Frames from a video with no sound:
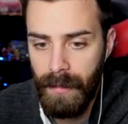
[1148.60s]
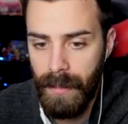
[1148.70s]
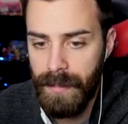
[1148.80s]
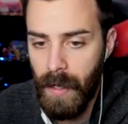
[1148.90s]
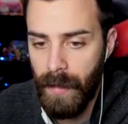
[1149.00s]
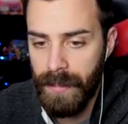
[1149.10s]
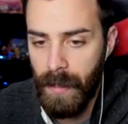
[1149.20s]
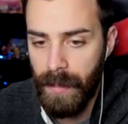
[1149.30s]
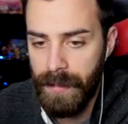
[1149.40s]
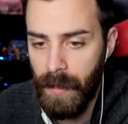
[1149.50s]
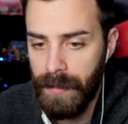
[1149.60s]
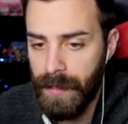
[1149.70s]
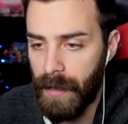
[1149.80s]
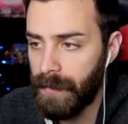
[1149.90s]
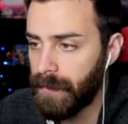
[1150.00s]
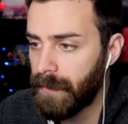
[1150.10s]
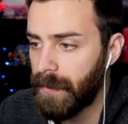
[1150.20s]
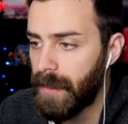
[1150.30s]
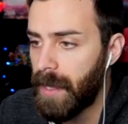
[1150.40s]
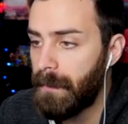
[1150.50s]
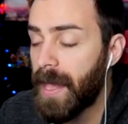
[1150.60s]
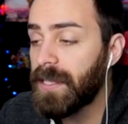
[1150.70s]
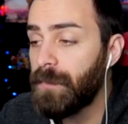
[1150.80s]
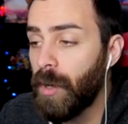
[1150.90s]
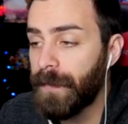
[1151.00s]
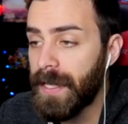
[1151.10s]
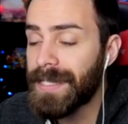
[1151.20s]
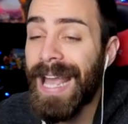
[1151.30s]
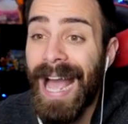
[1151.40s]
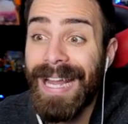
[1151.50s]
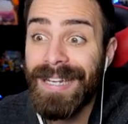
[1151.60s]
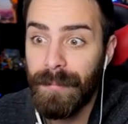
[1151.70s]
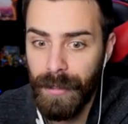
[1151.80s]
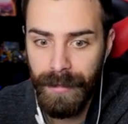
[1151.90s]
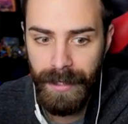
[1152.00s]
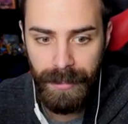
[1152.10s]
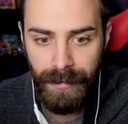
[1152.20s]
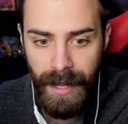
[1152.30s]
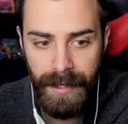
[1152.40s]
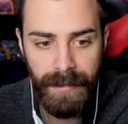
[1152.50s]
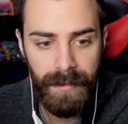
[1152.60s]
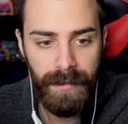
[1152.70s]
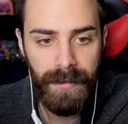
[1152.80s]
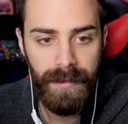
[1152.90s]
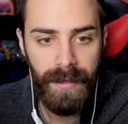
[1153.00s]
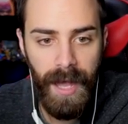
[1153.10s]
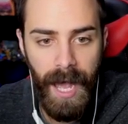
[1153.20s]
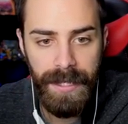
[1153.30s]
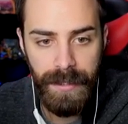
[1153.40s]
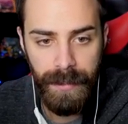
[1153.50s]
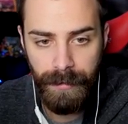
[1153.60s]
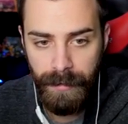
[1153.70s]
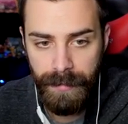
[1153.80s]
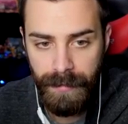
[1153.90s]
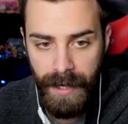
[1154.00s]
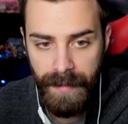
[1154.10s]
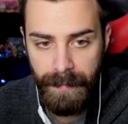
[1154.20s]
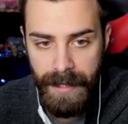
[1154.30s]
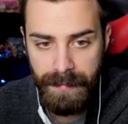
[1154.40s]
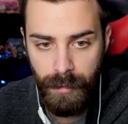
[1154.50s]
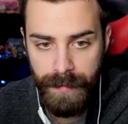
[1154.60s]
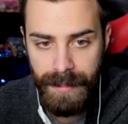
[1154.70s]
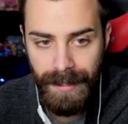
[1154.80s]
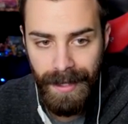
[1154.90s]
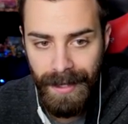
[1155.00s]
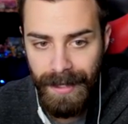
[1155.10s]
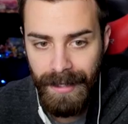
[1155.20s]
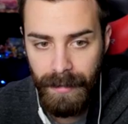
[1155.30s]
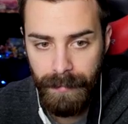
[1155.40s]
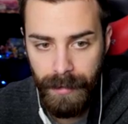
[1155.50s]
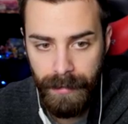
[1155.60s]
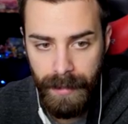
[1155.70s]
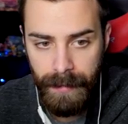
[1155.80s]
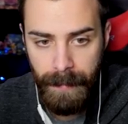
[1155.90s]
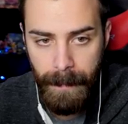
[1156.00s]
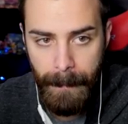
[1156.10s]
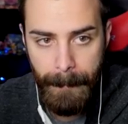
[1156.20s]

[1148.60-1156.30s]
Let's go, let's go, let's go, let's go. Massive Morph is kind of broken, you're right. I do agree with you that I think Massive Morph is kind of broken.